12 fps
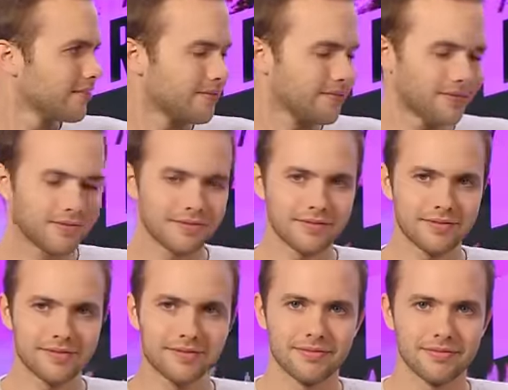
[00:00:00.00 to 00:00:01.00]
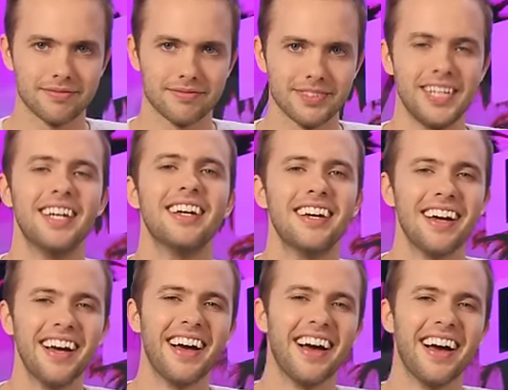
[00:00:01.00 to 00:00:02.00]

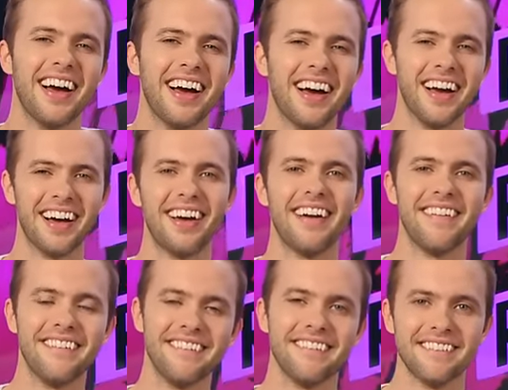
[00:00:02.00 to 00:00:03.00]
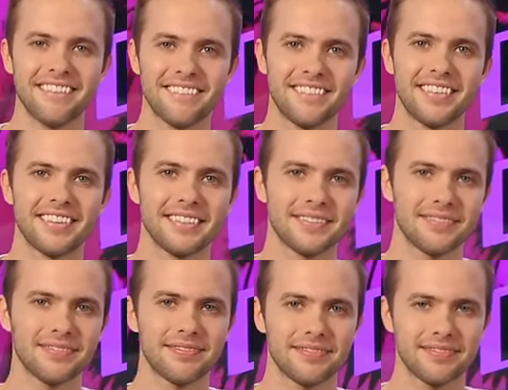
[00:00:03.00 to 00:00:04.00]

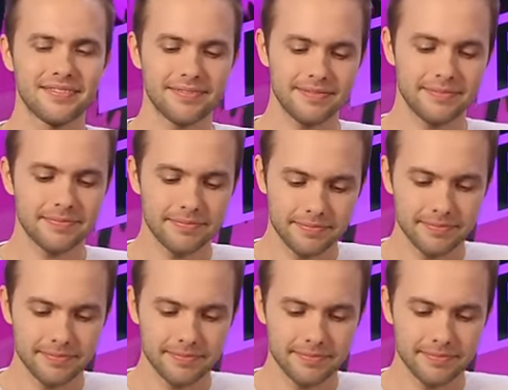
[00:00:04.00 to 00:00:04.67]
No words are spoken by the person on screen.